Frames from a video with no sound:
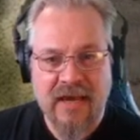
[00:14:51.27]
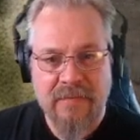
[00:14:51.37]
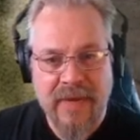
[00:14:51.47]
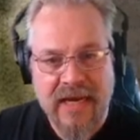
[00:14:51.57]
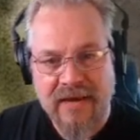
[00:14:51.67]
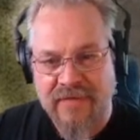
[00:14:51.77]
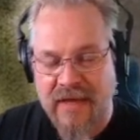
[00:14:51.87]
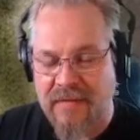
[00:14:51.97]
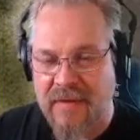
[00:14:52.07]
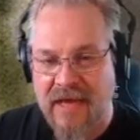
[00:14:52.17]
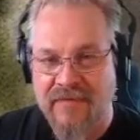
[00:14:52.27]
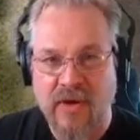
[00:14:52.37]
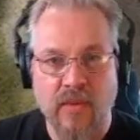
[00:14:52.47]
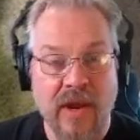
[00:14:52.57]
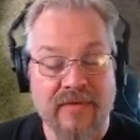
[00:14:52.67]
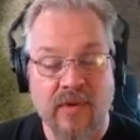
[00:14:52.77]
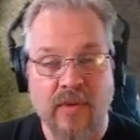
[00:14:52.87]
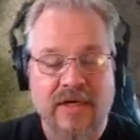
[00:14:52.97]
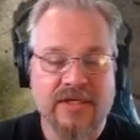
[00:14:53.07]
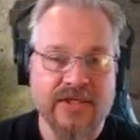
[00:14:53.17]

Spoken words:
Many of them, if you ever wanted